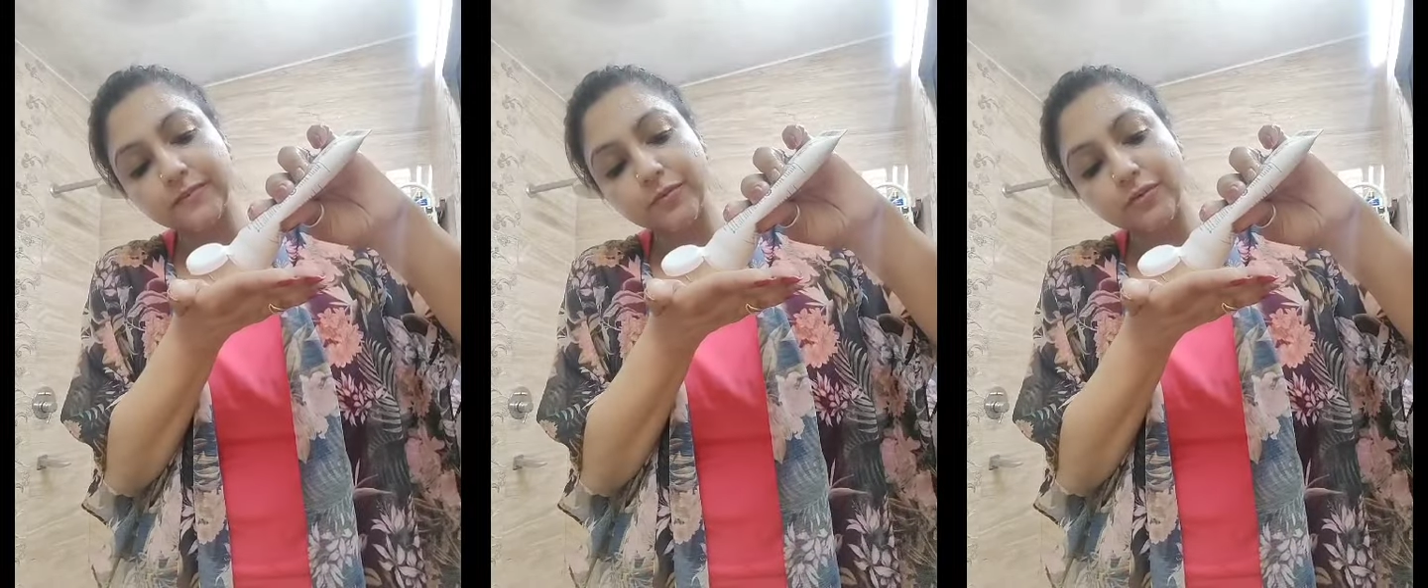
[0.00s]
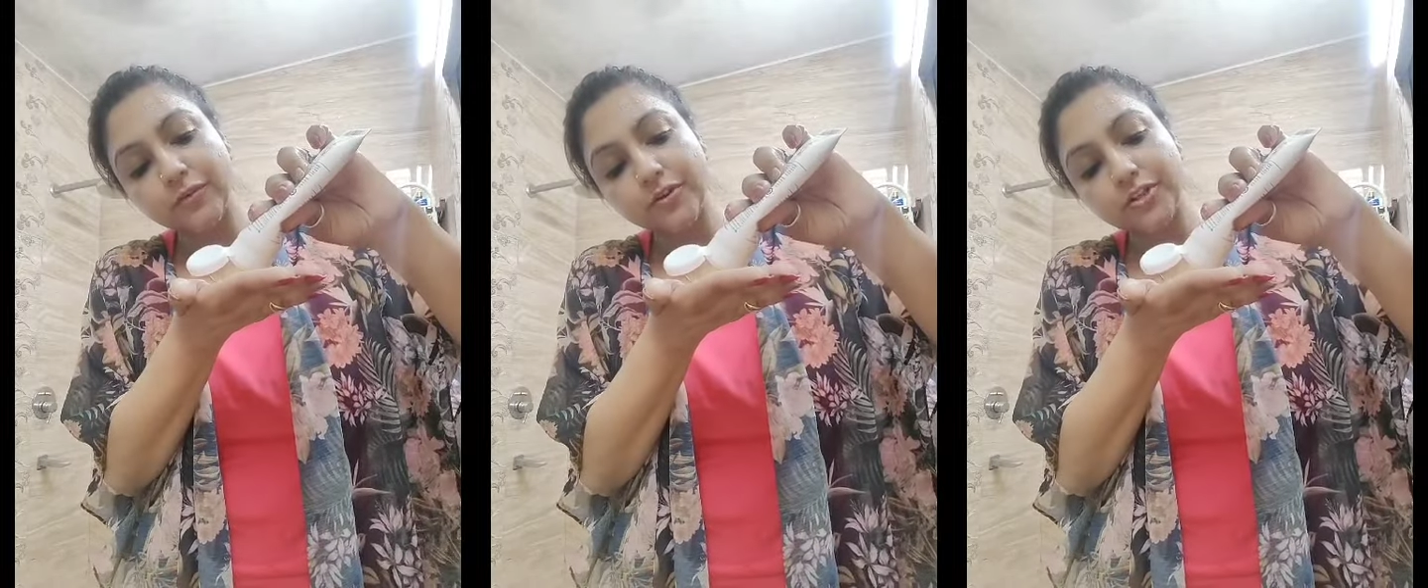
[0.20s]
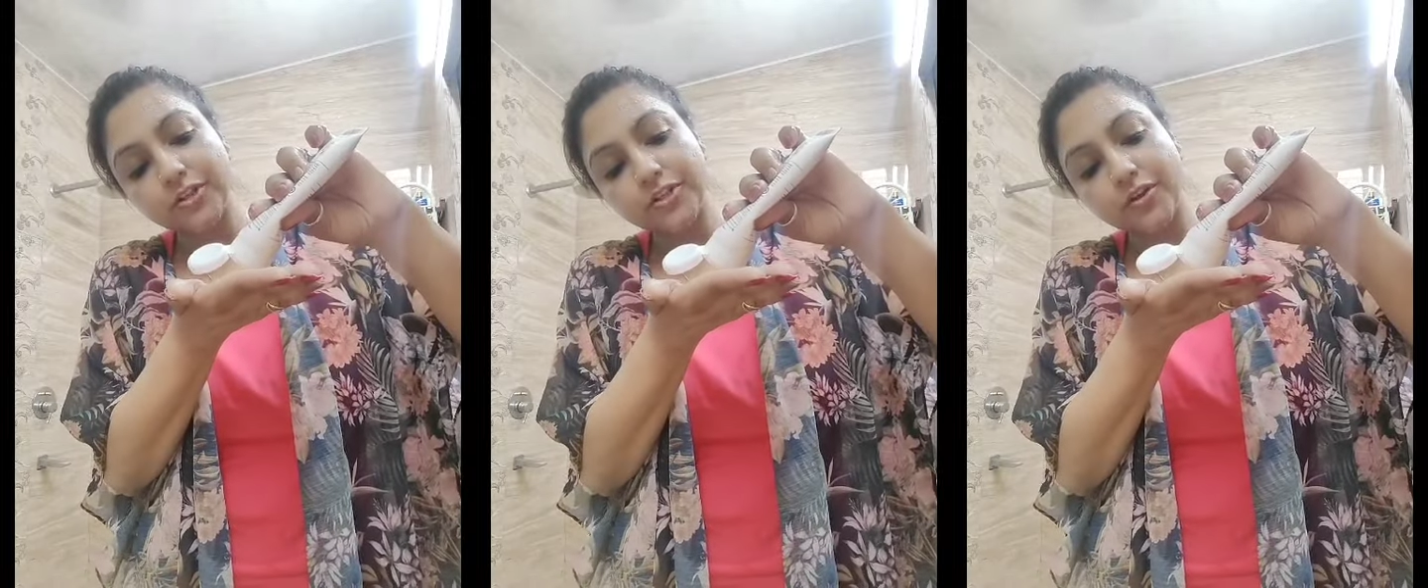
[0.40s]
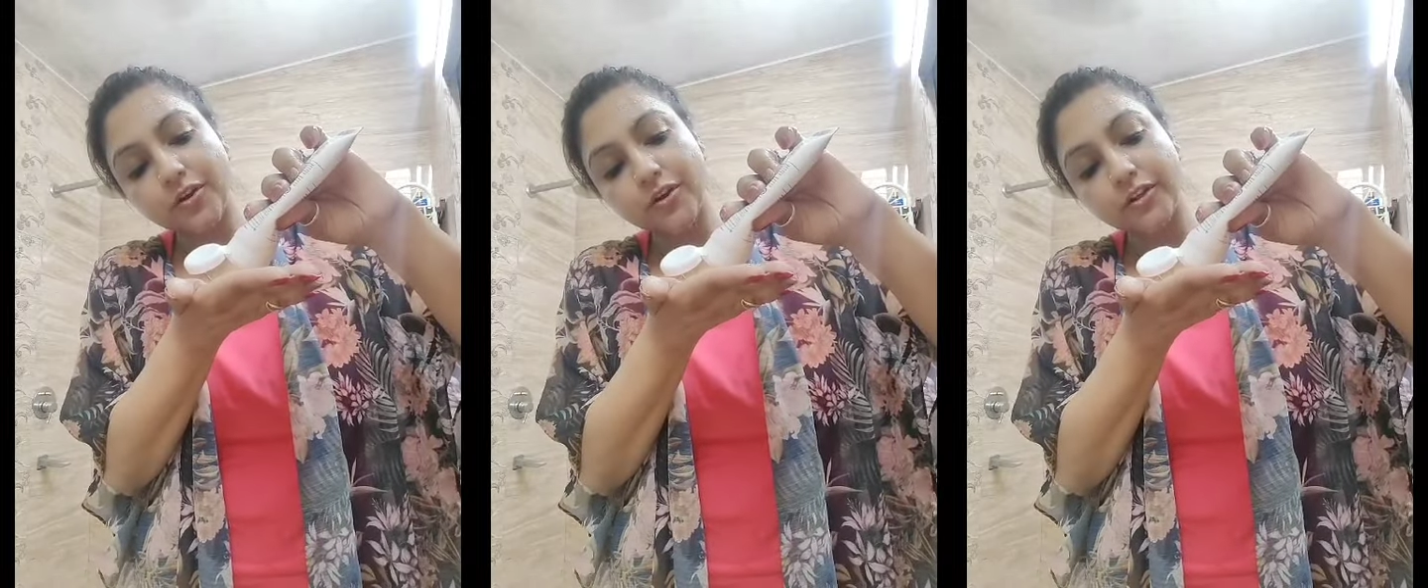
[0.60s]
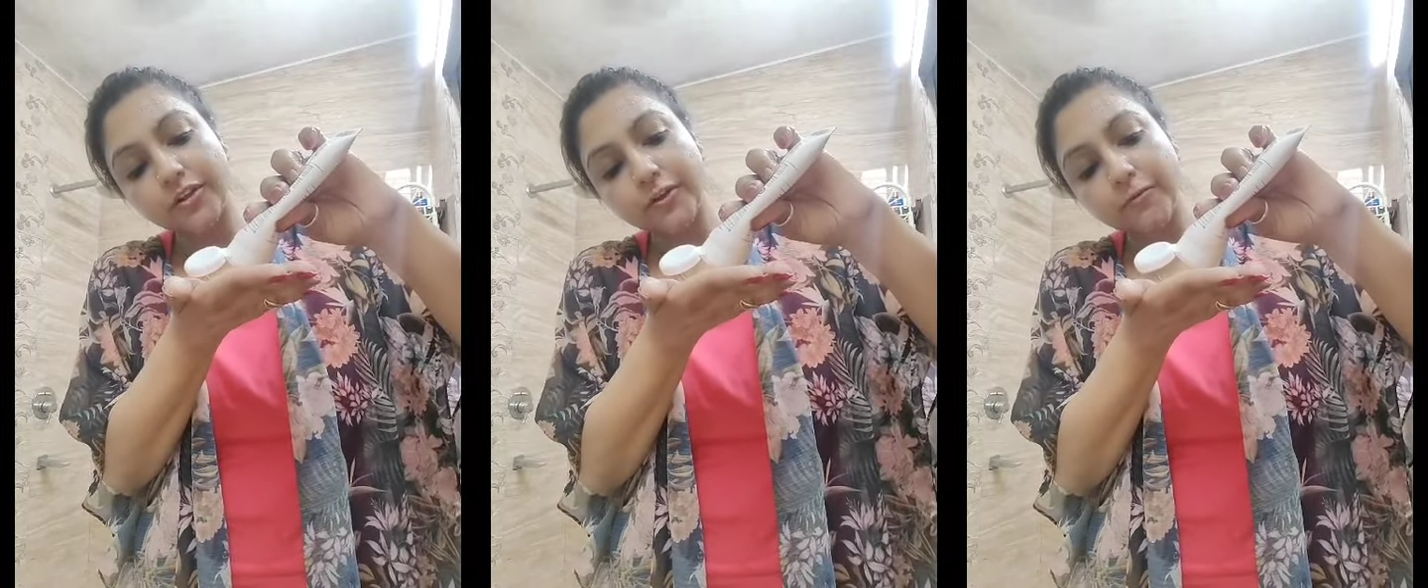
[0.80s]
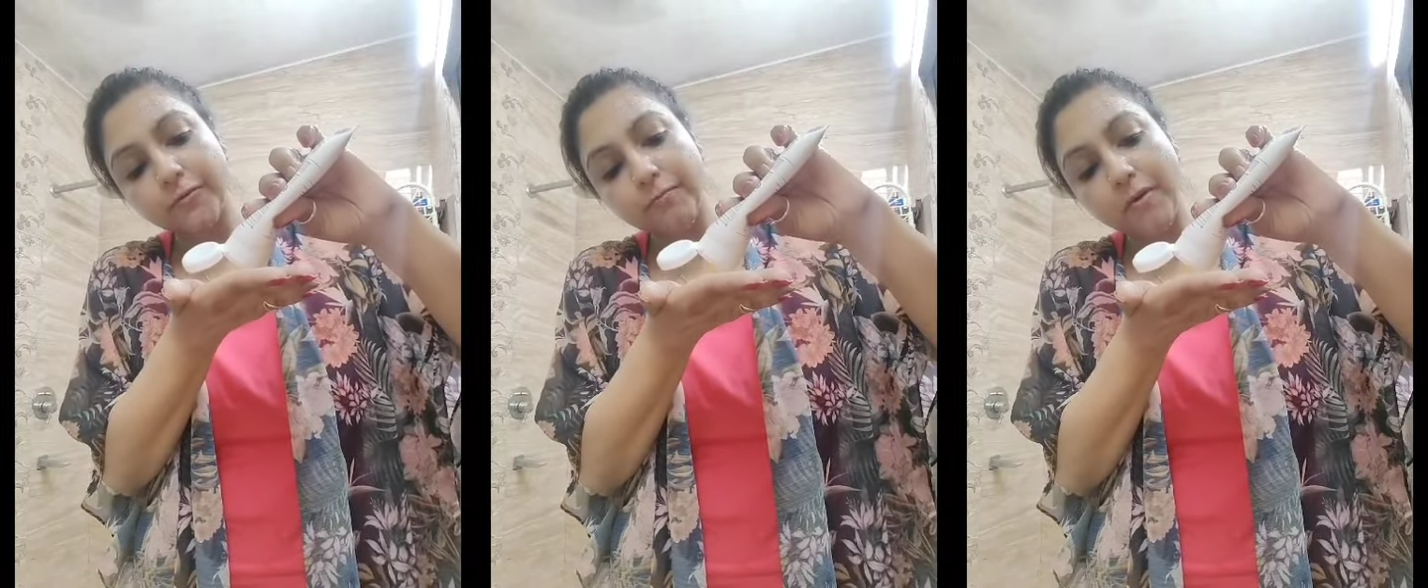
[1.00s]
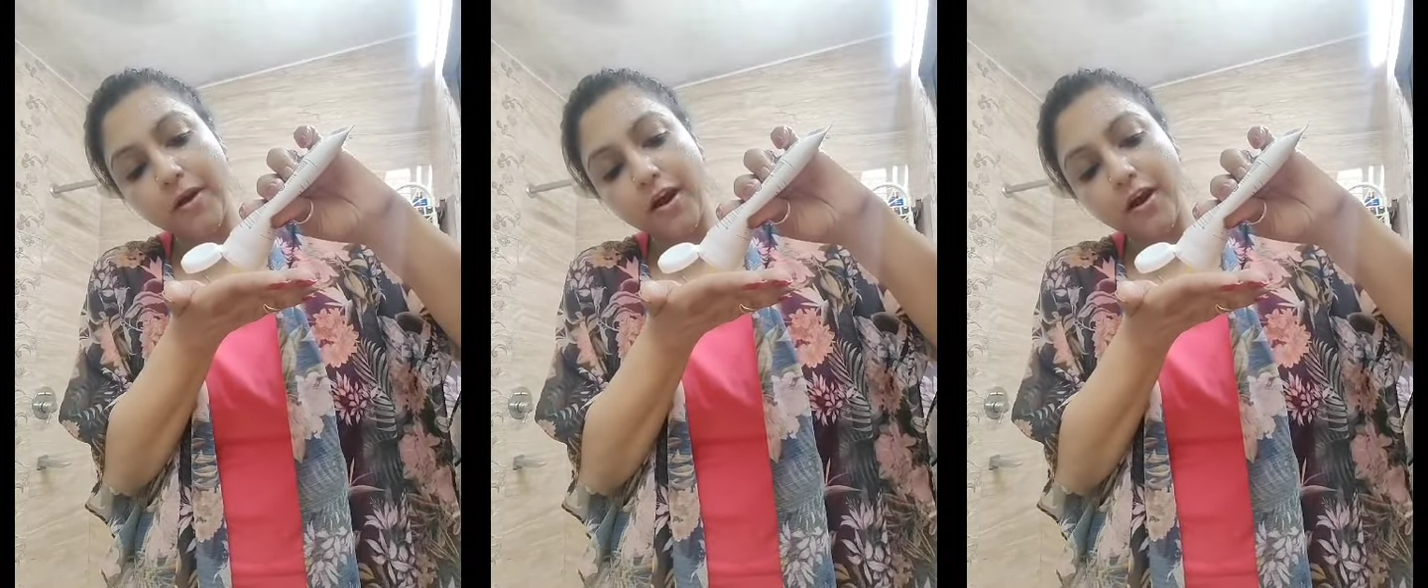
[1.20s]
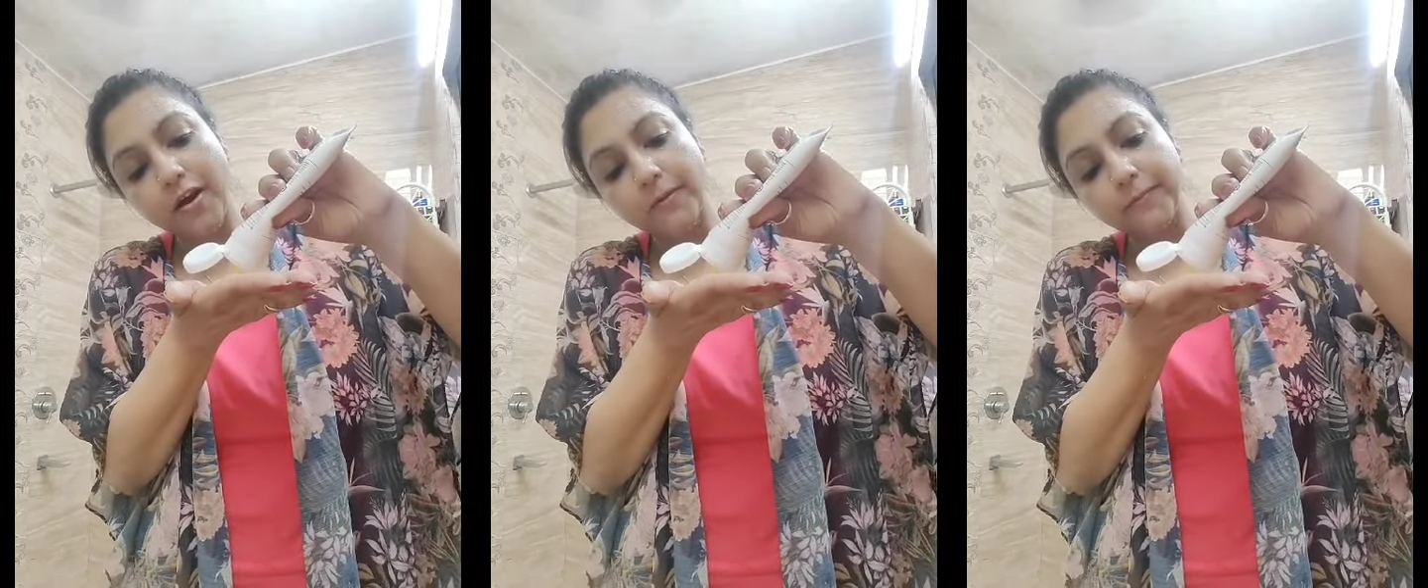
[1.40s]
wash on your
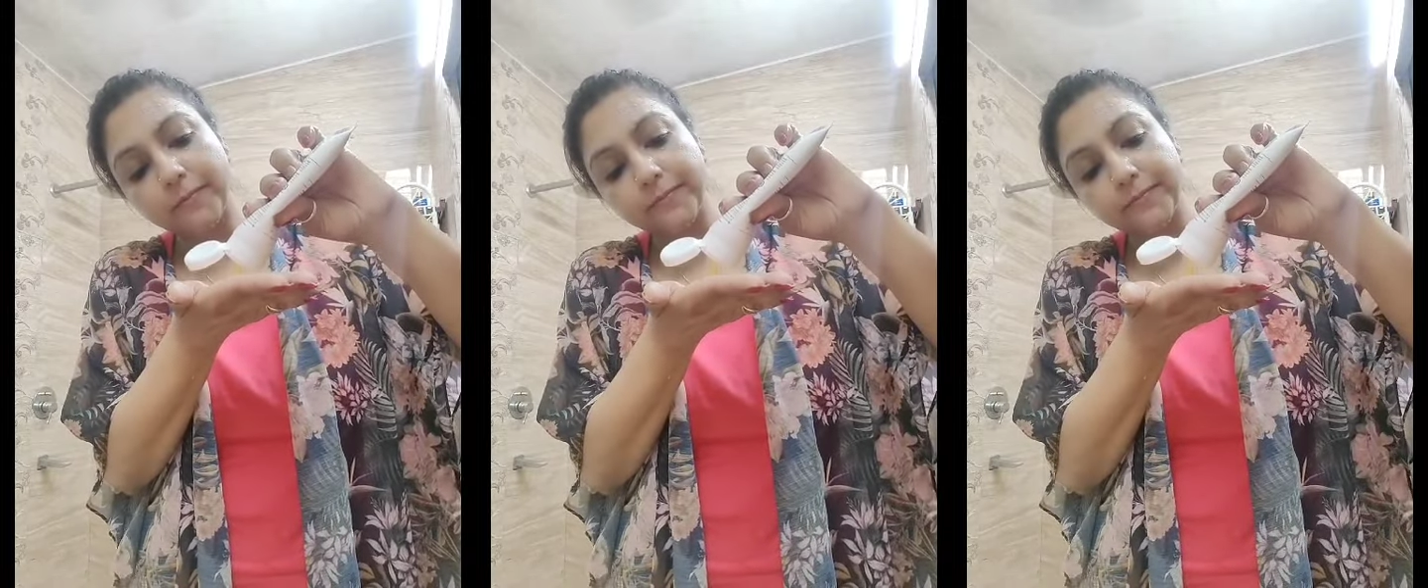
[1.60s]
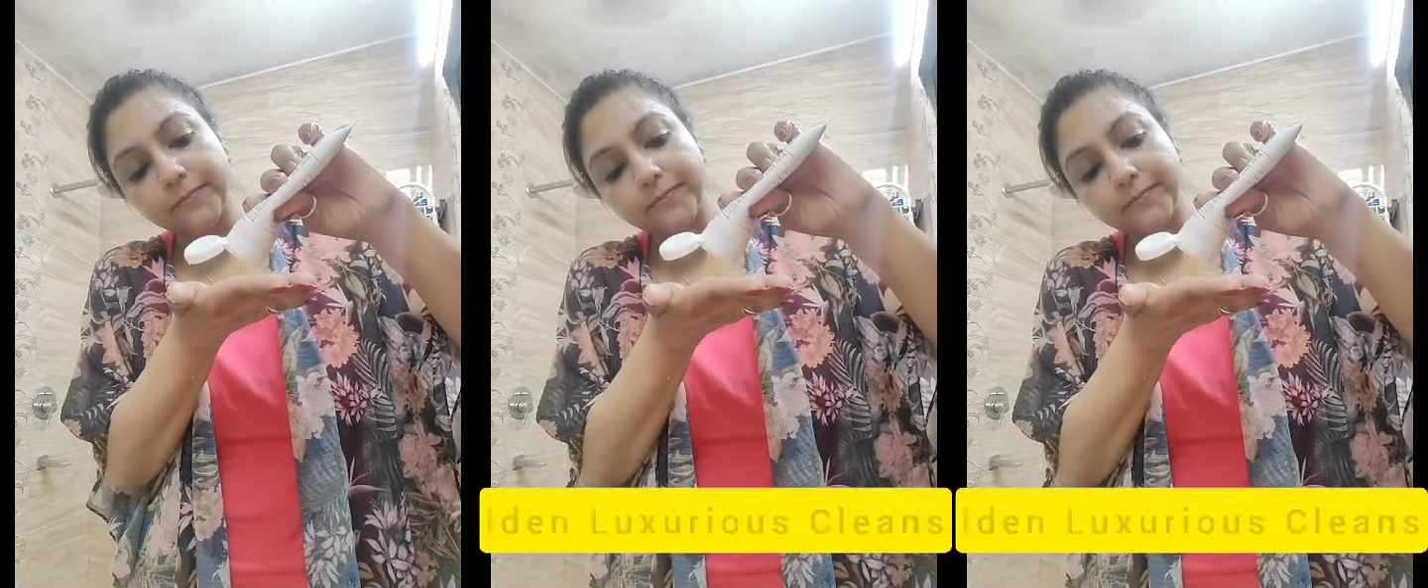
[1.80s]
palm.